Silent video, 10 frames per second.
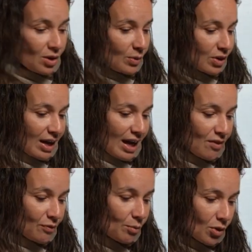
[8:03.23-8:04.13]
We're going to
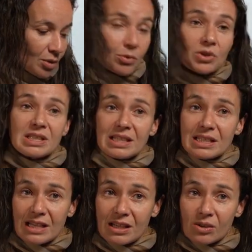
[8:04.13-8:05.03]
have more and more
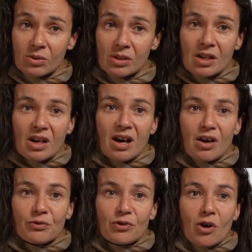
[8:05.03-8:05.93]
detail
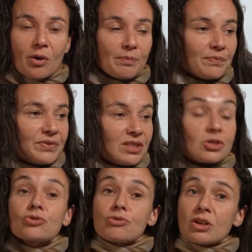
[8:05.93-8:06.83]
from the
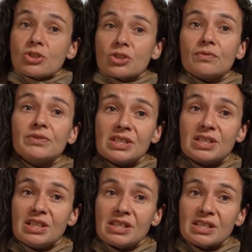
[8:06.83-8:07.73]
structure of these
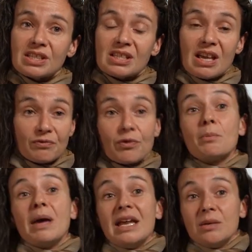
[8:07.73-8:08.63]
disks and
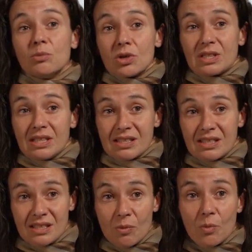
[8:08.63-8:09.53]
from many more
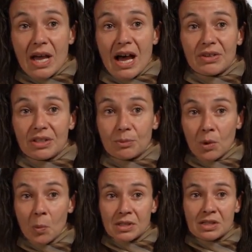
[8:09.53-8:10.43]
disks than we have at the
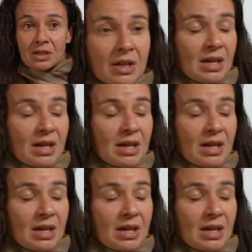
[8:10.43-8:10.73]
moment.